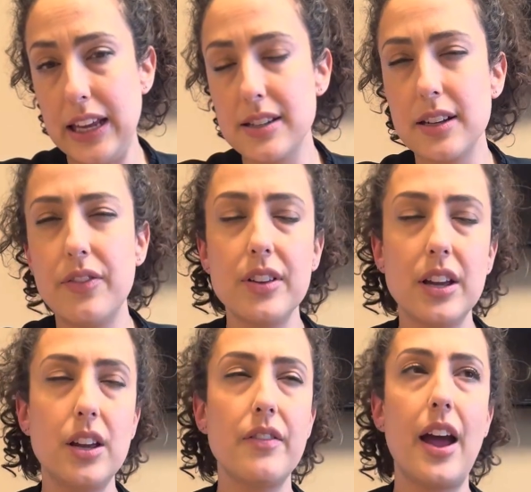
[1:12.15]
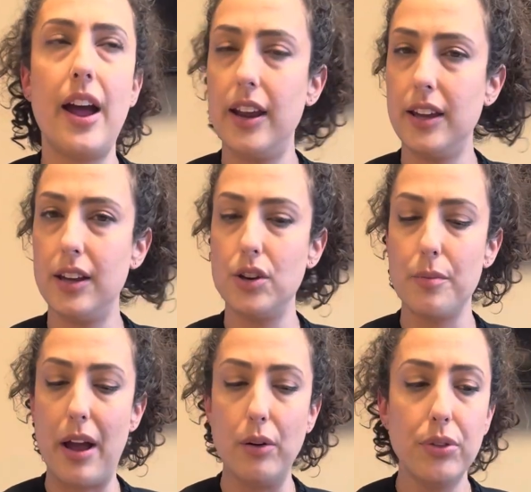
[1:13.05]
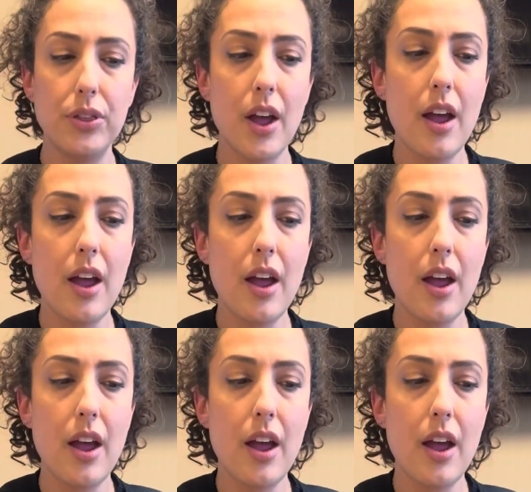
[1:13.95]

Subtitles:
It's gonna feel like you have a headache in your mouth.